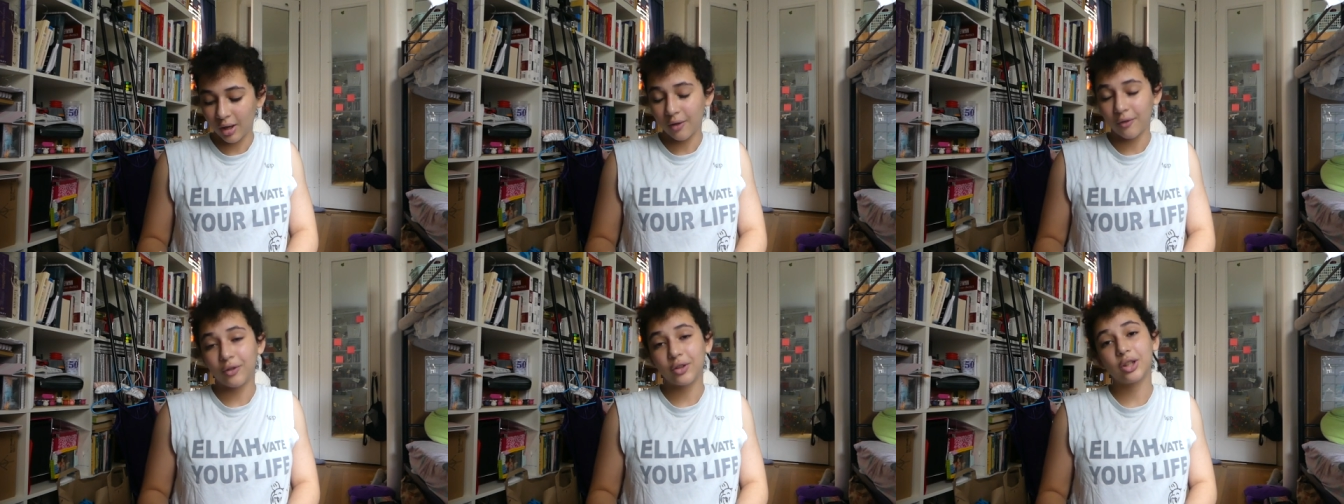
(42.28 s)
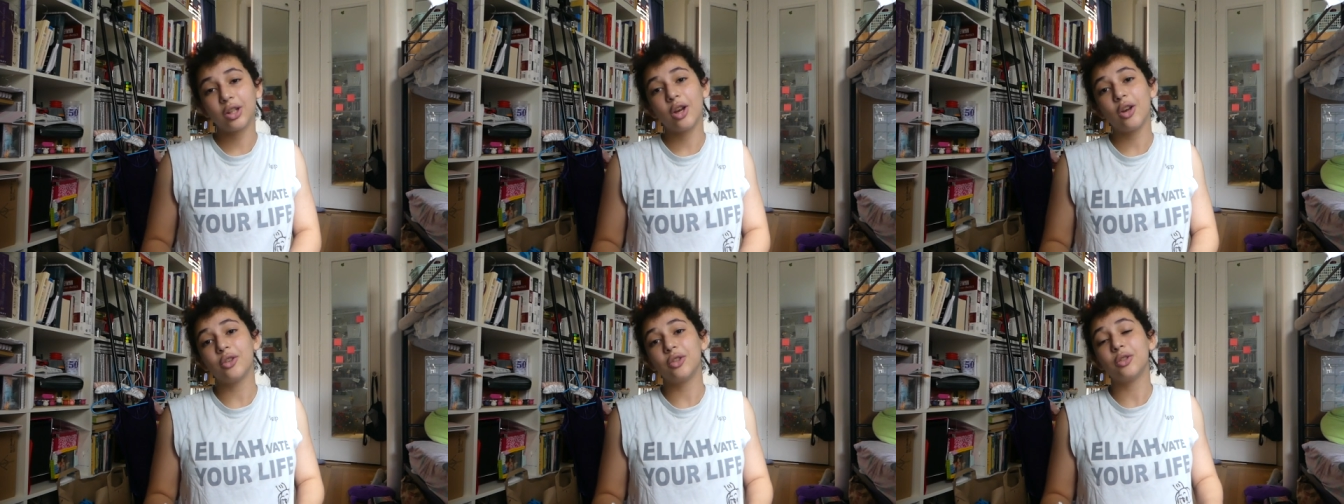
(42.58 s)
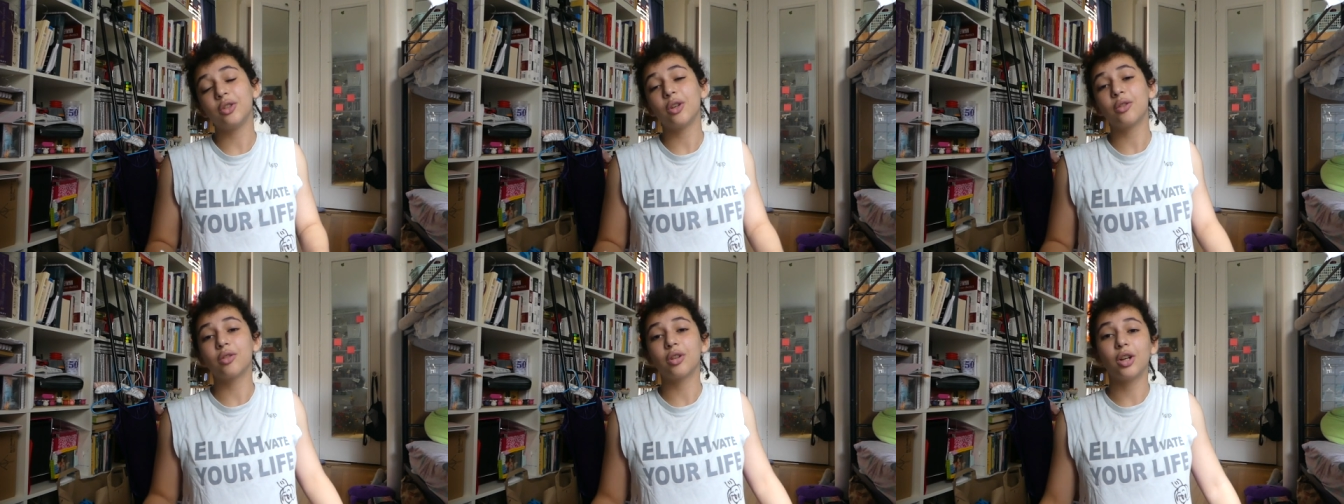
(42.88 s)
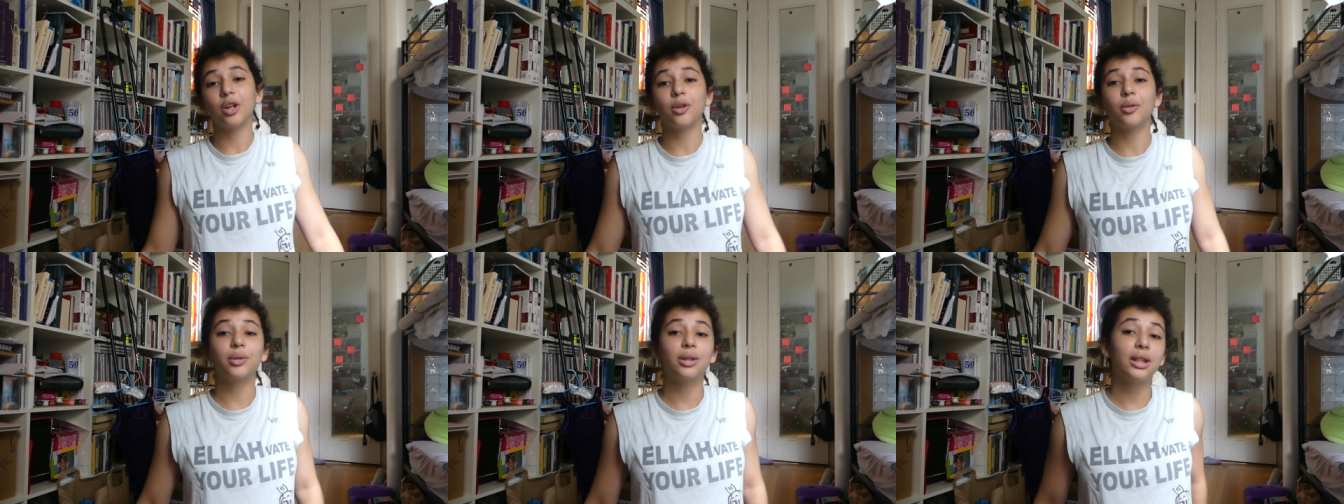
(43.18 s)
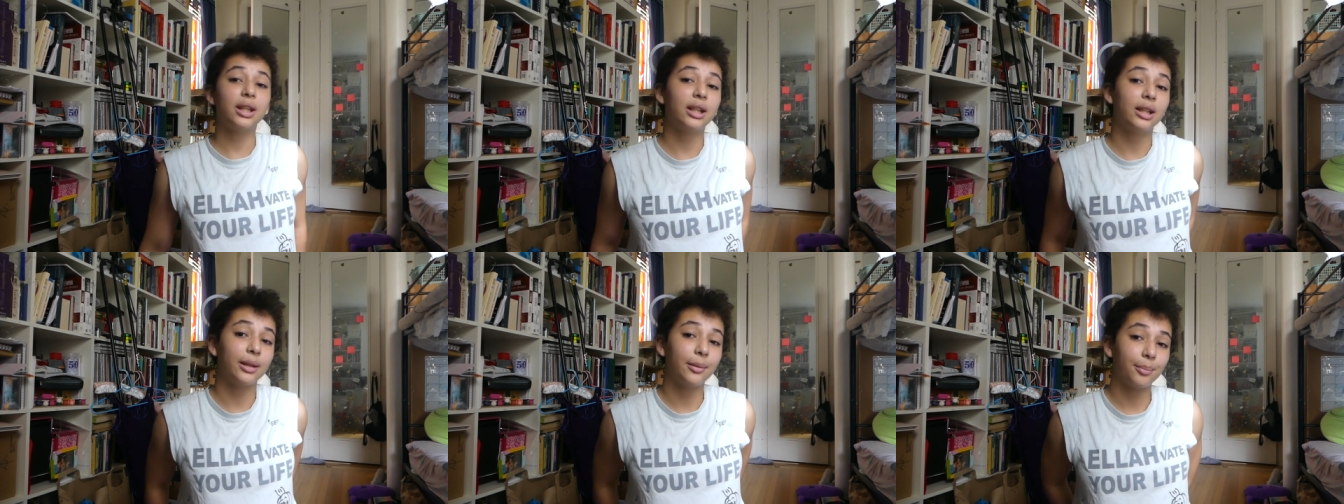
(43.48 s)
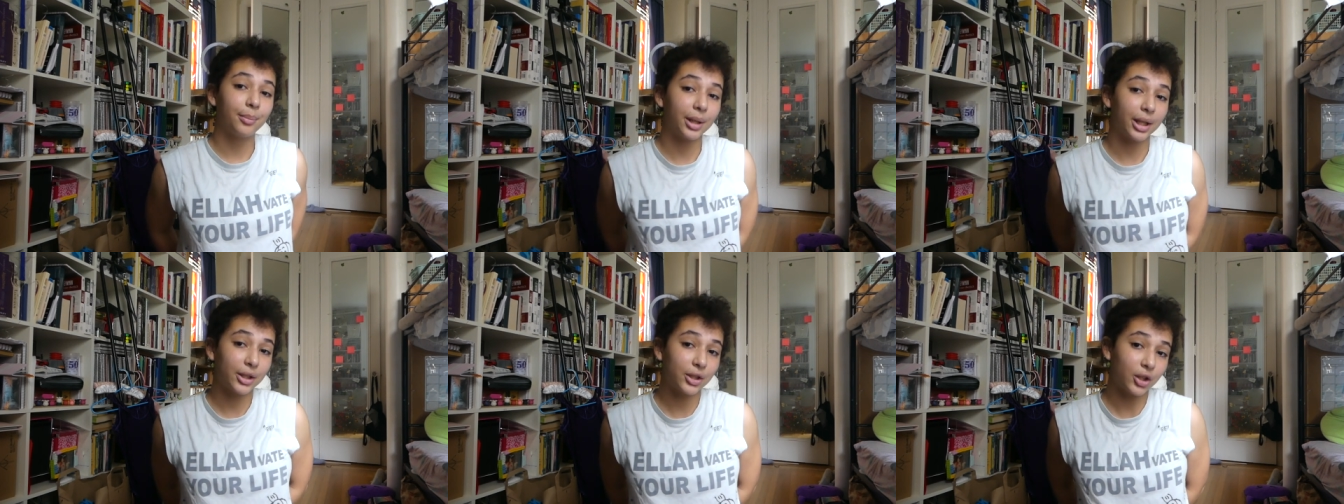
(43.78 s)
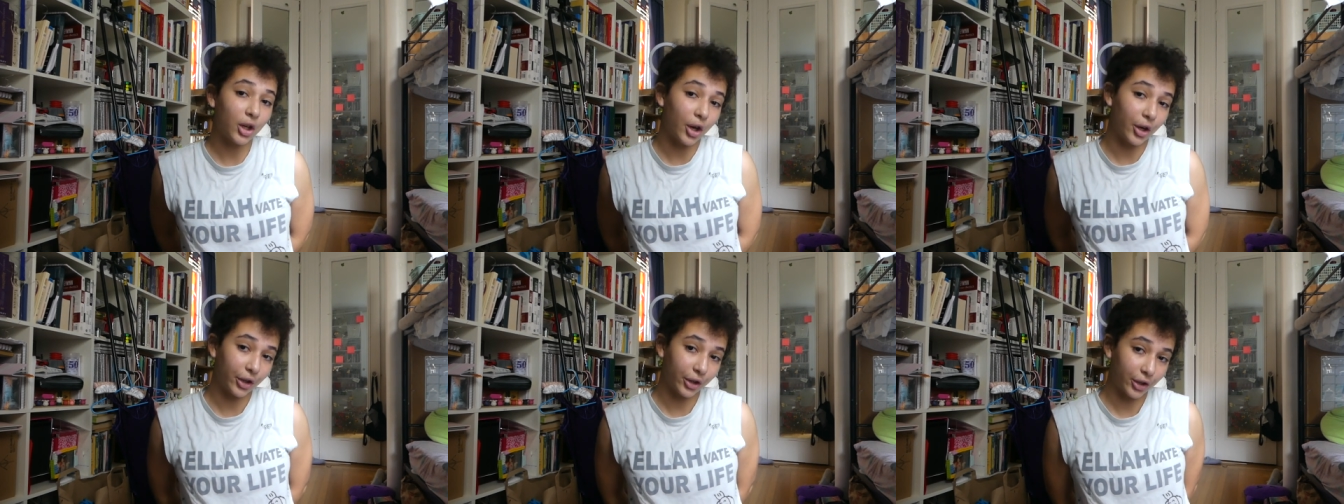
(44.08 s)
For those who don't know, the
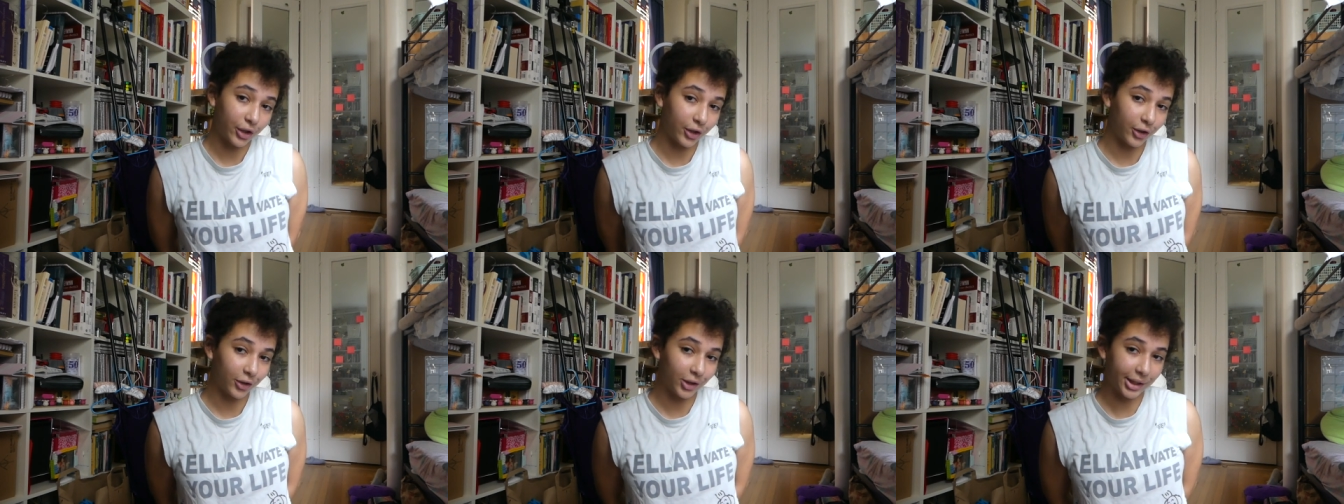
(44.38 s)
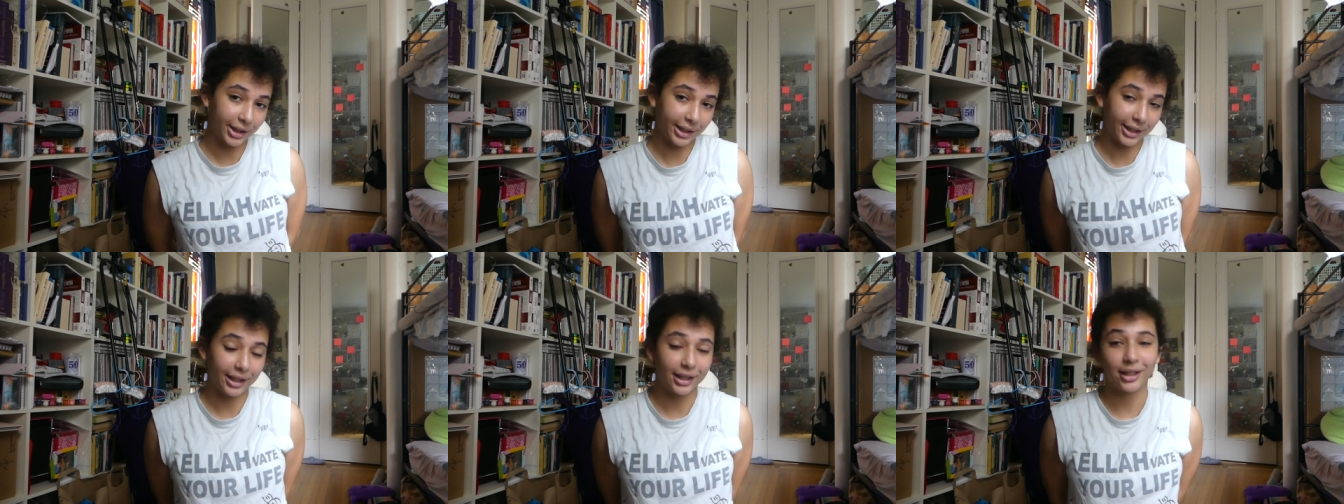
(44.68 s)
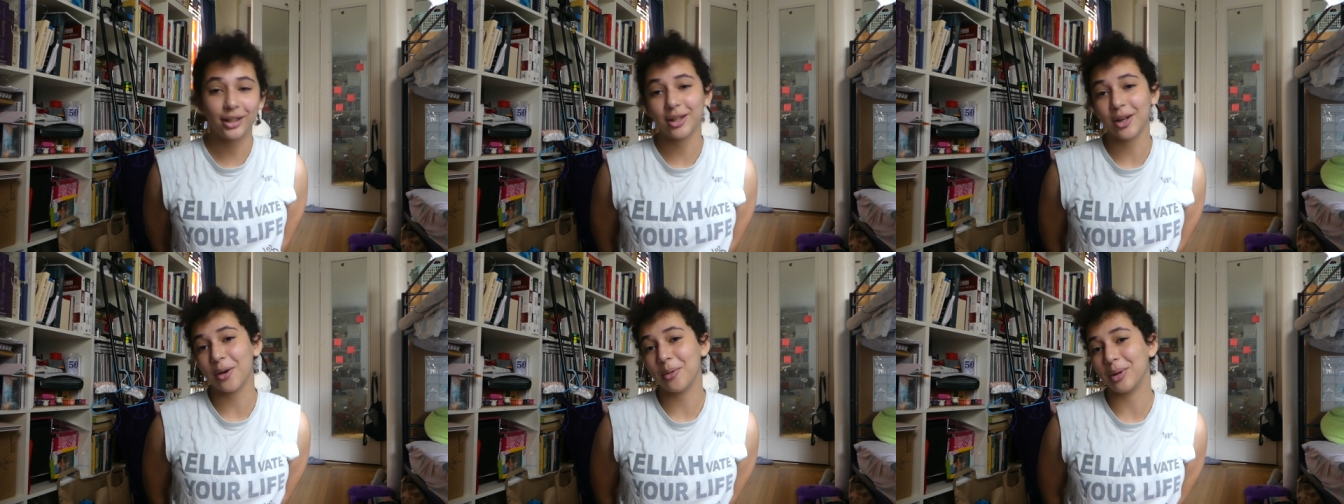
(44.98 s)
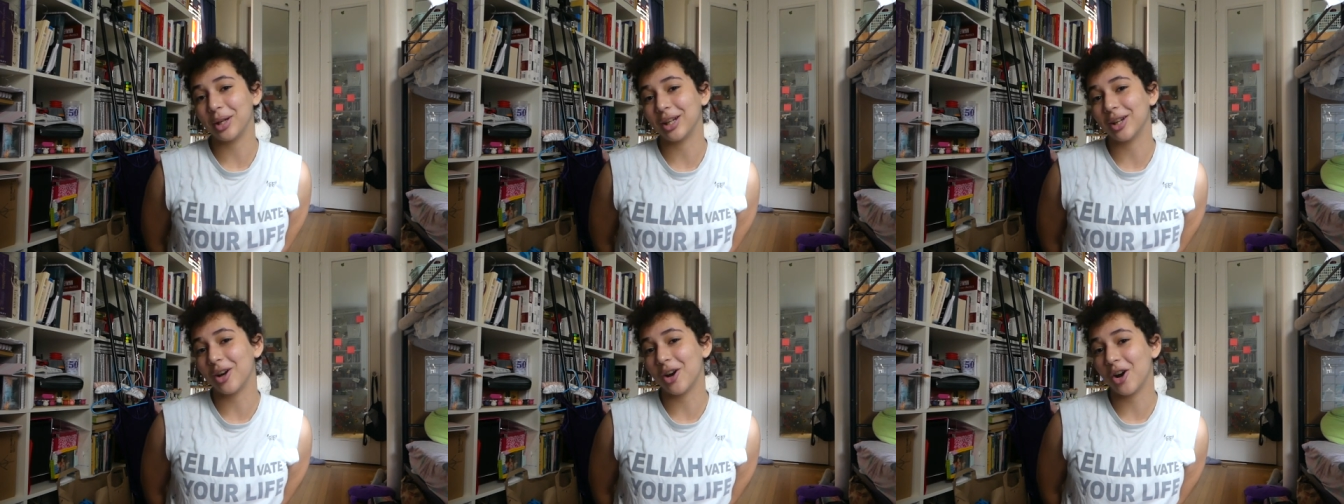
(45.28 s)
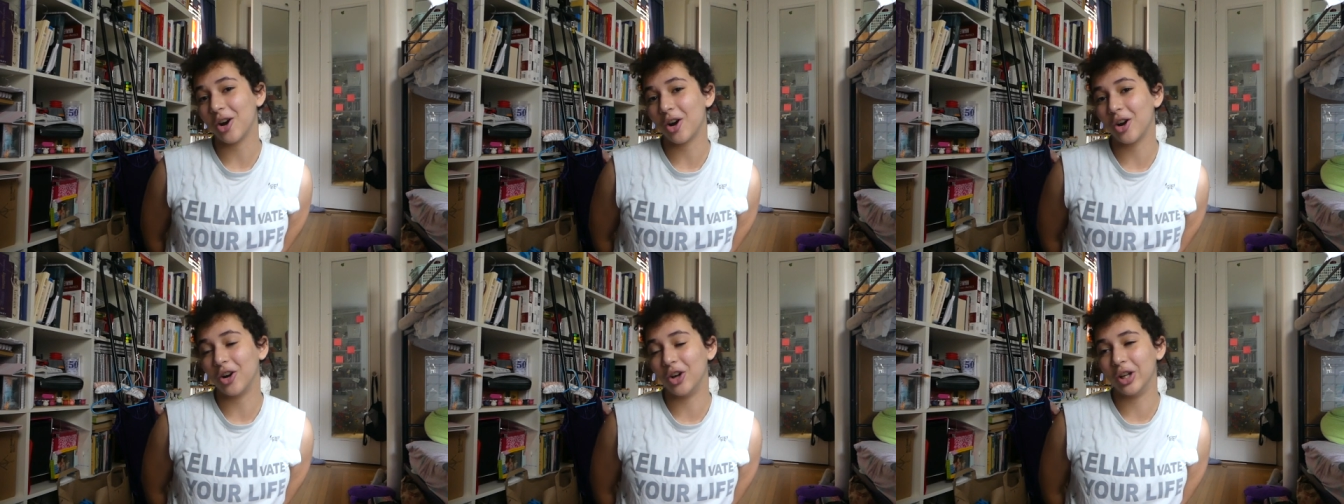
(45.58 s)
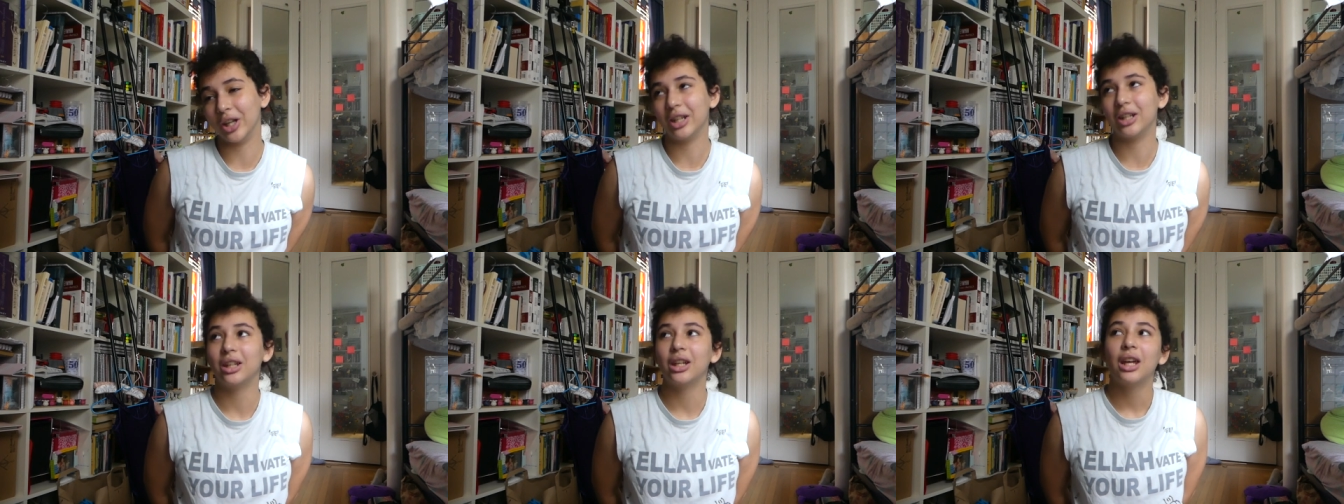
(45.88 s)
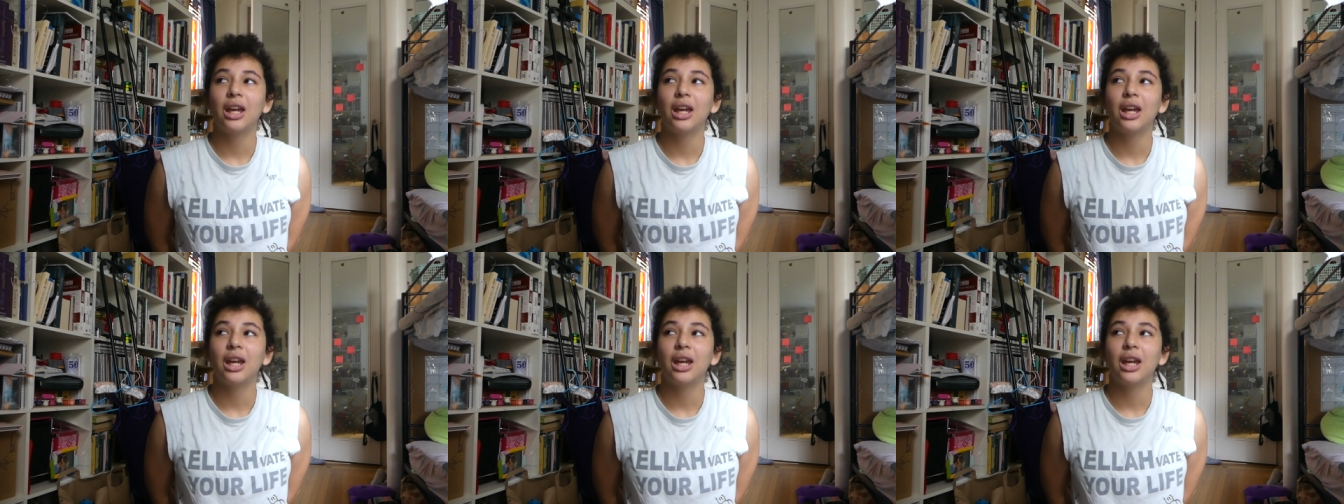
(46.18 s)
Olympics are currently going on.